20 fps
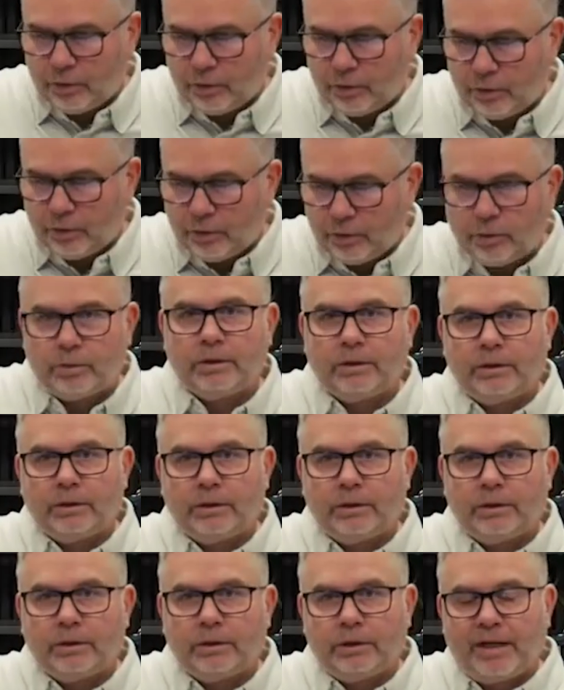So
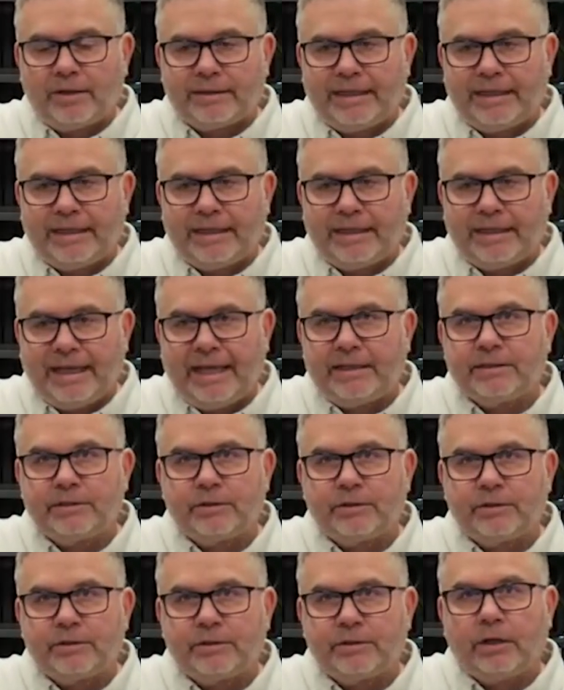you put out the eight.
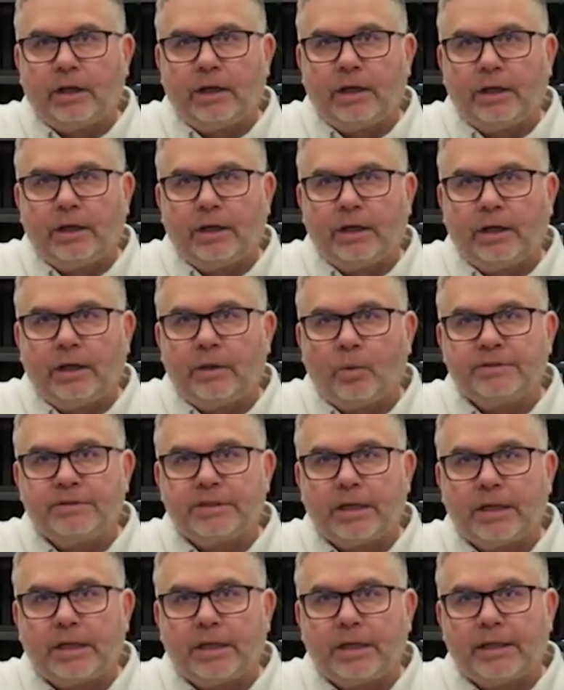Is there a, another
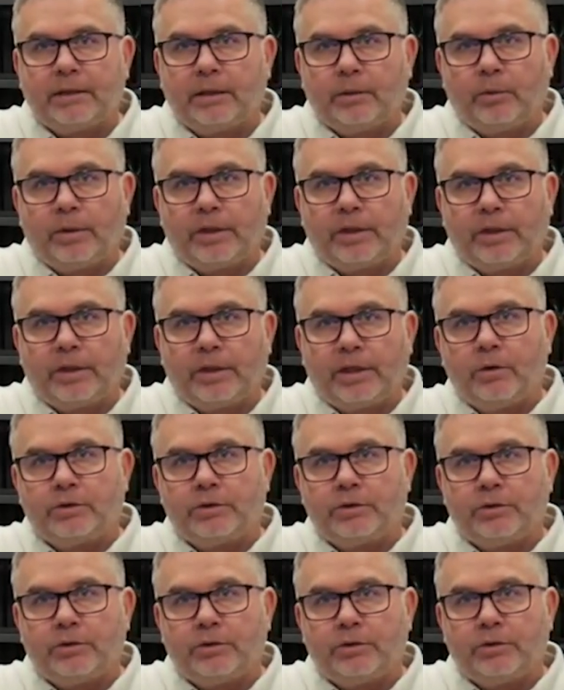website that we can
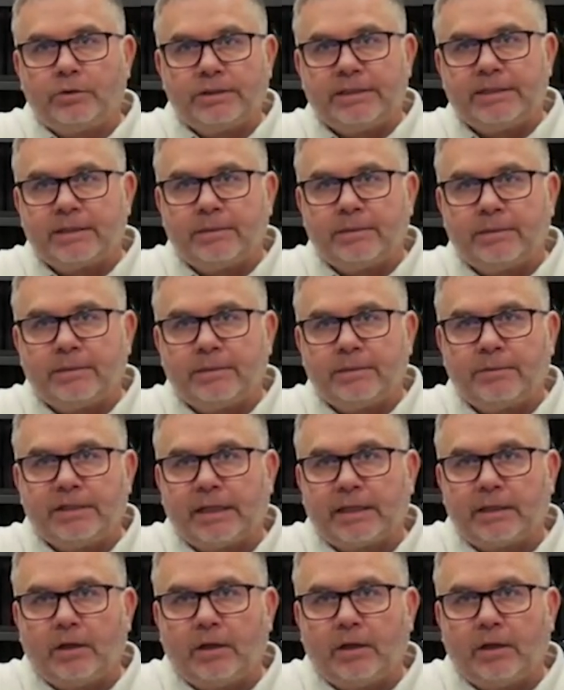go to to see some of these
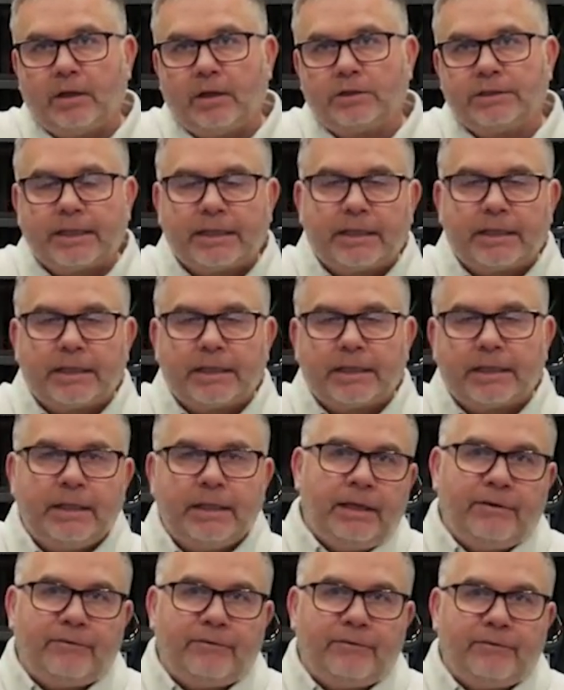technologies? Like
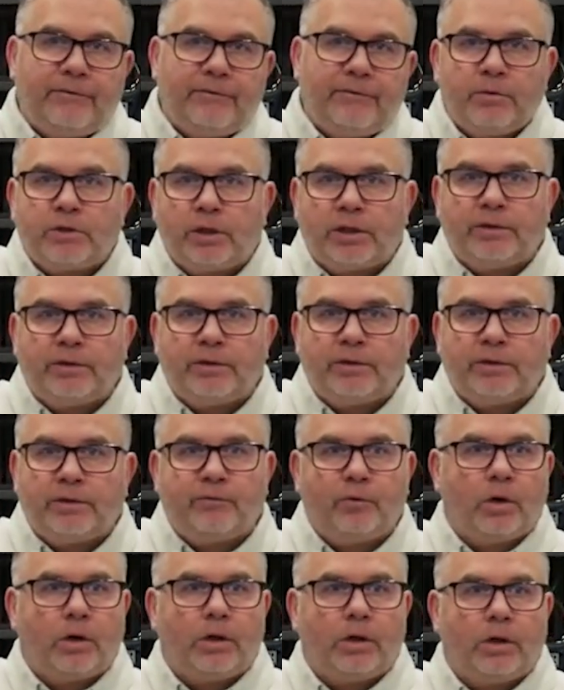if I was looking
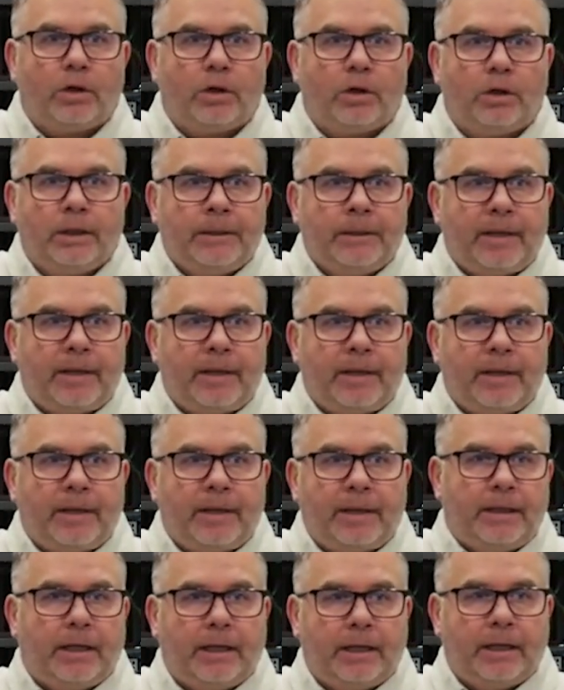for
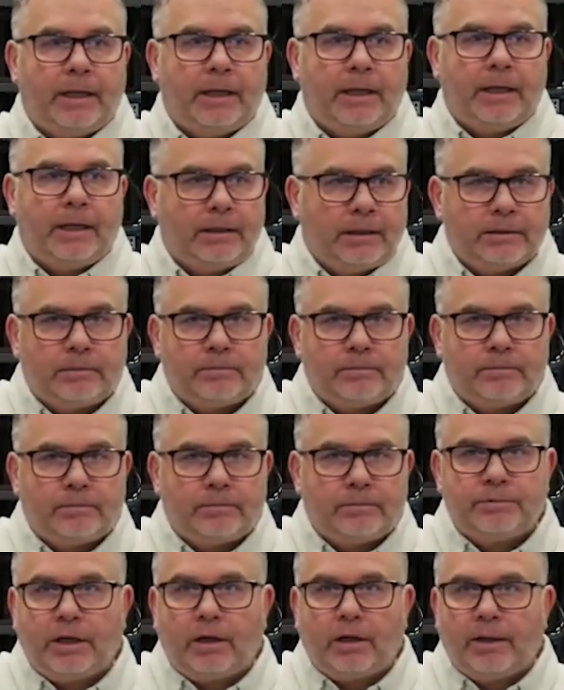maybe a, a
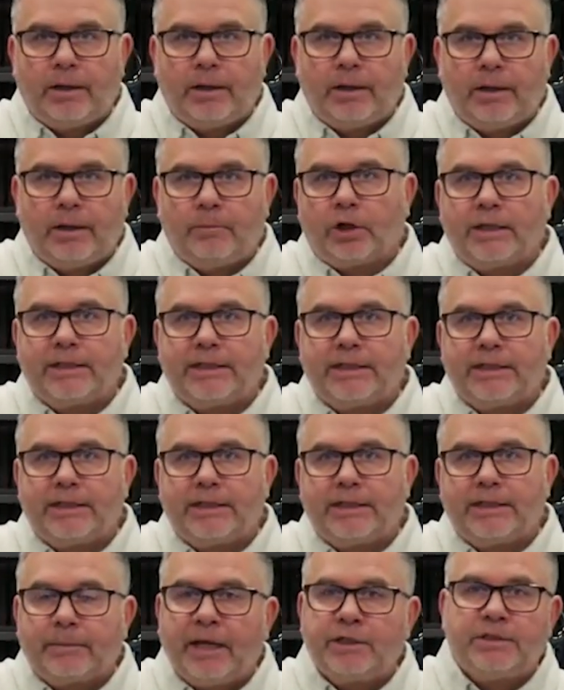CRM or a
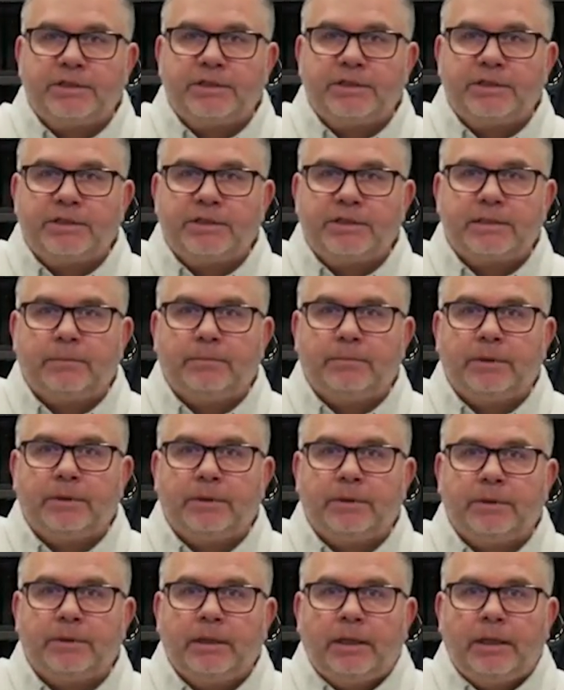contact management system,
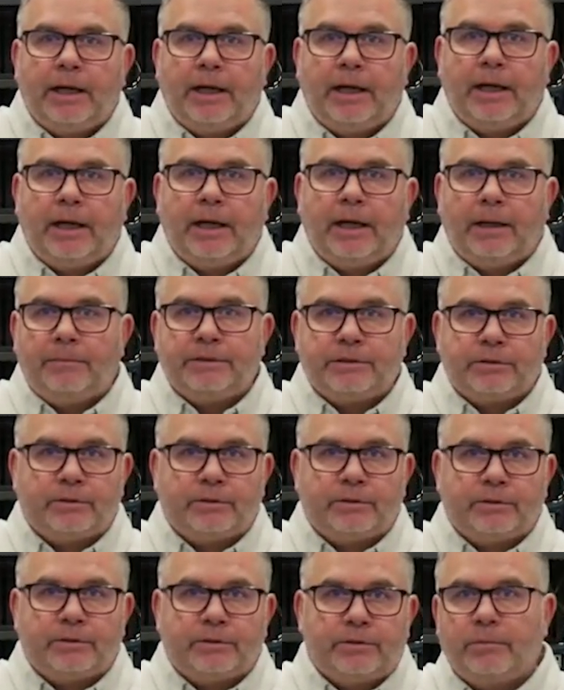um, is
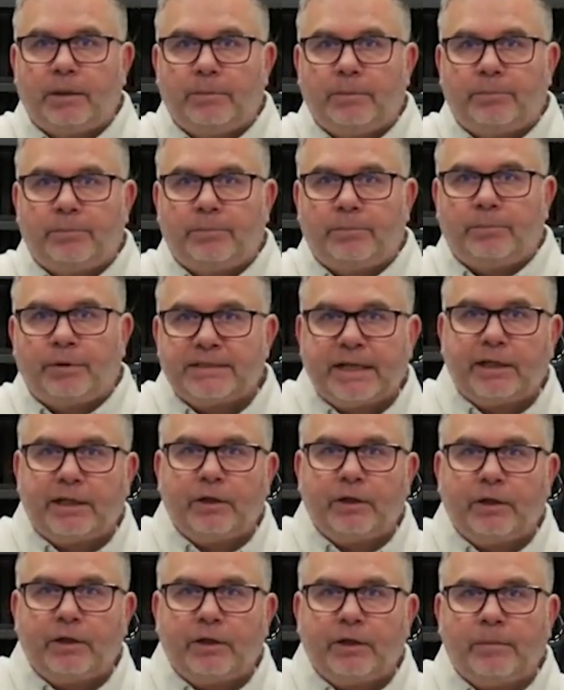there a place I
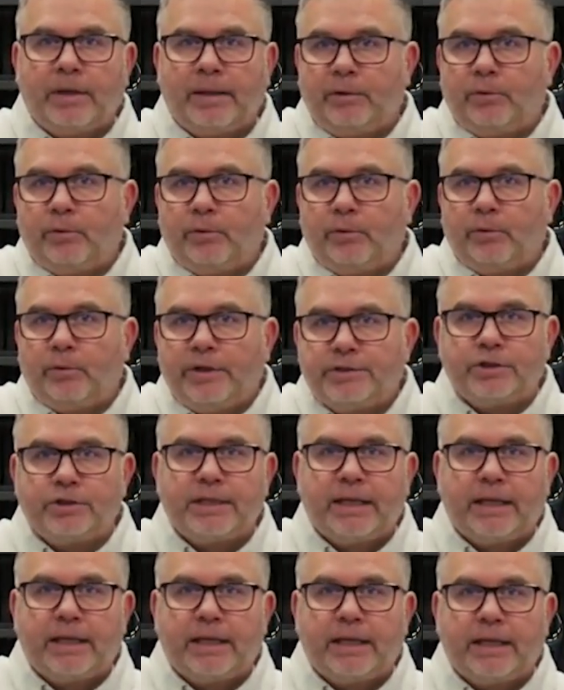could go to maybe
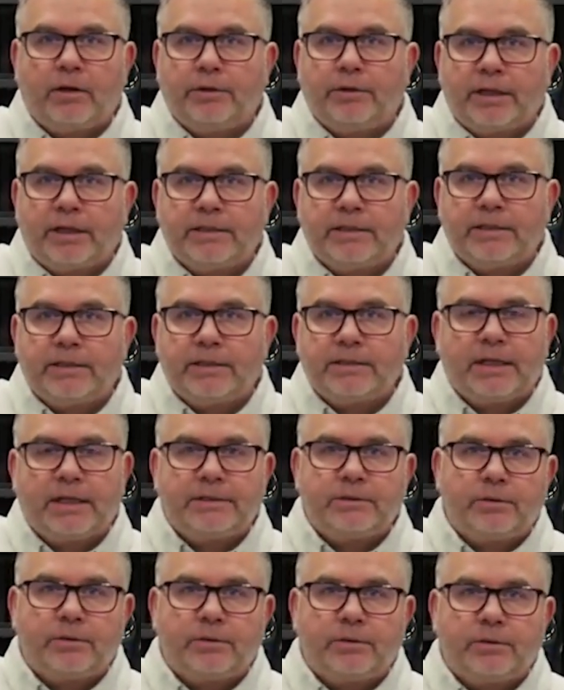research that on your guys'
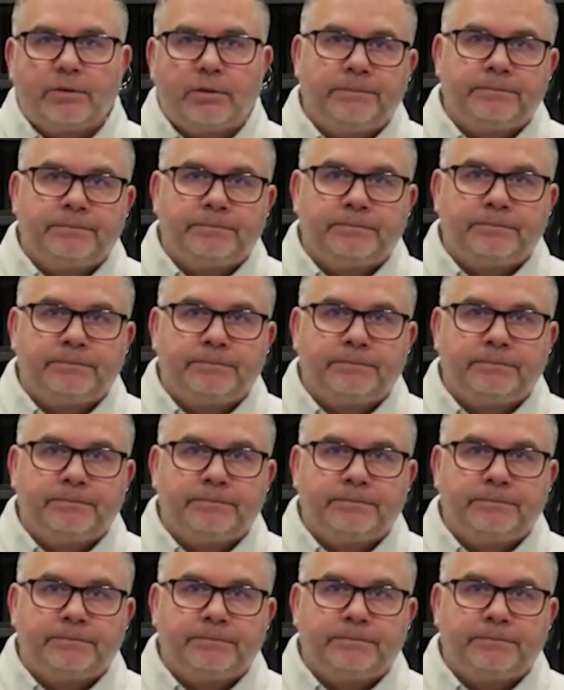sites or?